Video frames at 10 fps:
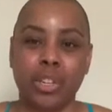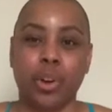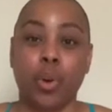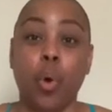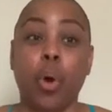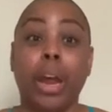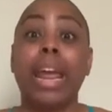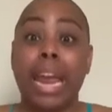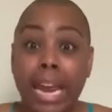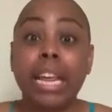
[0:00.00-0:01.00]
your core,
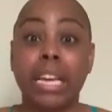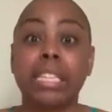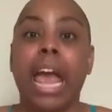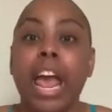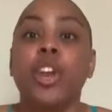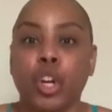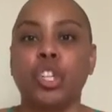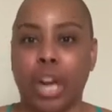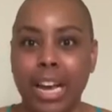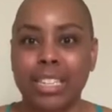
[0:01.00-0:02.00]
it is
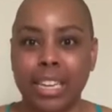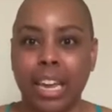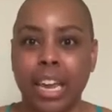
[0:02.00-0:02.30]
energizing.